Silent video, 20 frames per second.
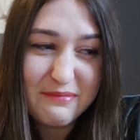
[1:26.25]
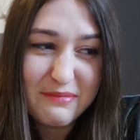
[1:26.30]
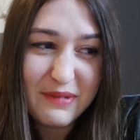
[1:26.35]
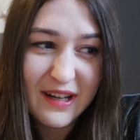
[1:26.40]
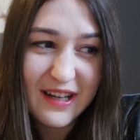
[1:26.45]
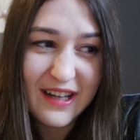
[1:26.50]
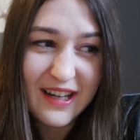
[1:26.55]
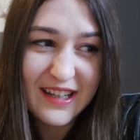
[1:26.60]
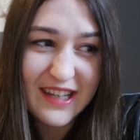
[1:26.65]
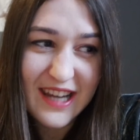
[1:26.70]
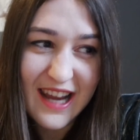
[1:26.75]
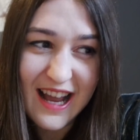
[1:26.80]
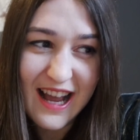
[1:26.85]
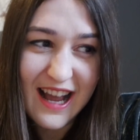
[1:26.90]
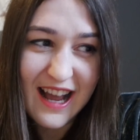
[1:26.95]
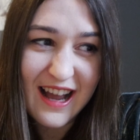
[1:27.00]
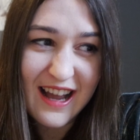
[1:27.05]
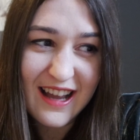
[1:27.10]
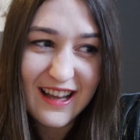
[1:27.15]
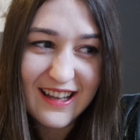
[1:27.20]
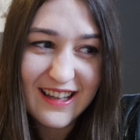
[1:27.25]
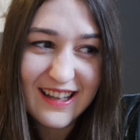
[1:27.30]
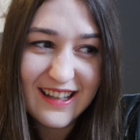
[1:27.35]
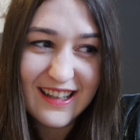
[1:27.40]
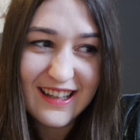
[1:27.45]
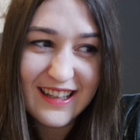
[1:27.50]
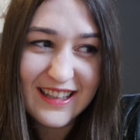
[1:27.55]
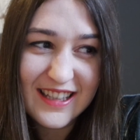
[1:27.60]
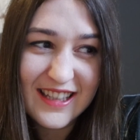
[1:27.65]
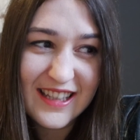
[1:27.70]
But yeah,
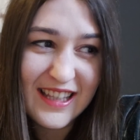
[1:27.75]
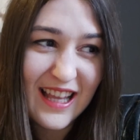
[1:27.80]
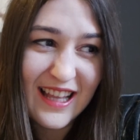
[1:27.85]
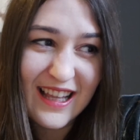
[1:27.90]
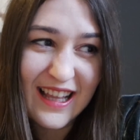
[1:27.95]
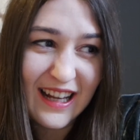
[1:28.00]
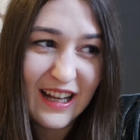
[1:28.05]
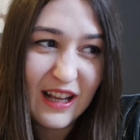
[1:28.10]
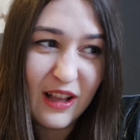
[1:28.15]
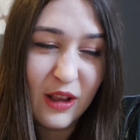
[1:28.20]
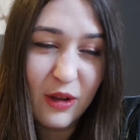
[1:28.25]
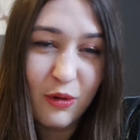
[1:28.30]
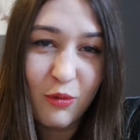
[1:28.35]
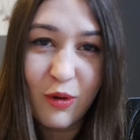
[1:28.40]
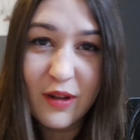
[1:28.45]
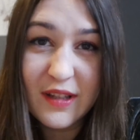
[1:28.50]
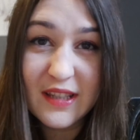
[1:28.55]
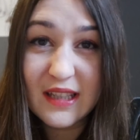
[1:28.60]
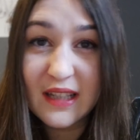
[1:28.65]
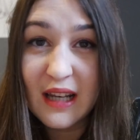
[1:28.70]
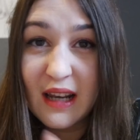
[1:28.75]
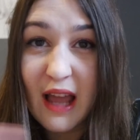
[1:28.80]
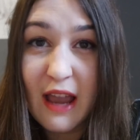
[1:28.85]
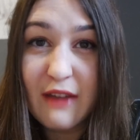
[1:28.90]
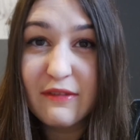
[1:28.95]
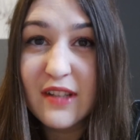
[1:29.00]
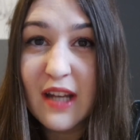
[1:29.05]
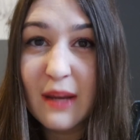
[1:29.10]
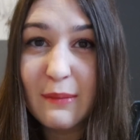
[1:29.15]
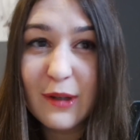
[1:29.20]
it's like a once in a
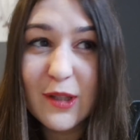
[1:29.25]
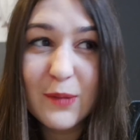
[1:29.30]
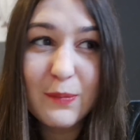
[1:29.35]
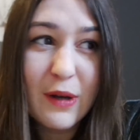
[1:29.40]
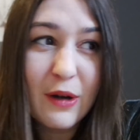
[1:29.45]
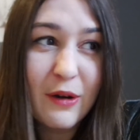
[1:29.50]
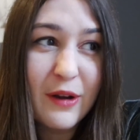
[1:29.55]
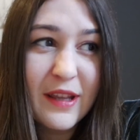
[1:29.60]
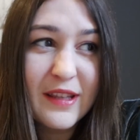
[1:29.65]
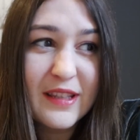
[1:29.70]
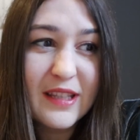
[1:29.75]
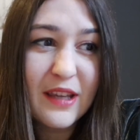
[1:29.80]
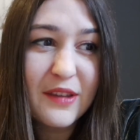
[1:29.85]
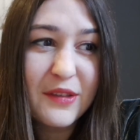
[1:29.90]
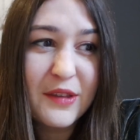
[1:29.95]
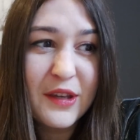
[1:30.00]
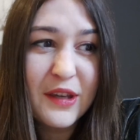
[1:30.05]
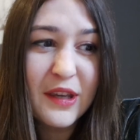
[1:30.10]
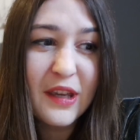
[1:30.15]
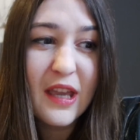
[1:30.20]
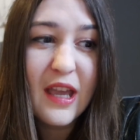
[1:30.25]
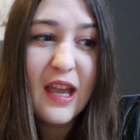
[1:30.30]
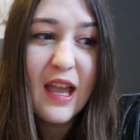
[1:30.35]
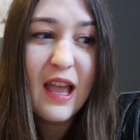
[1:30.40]
lifetime experience, I think,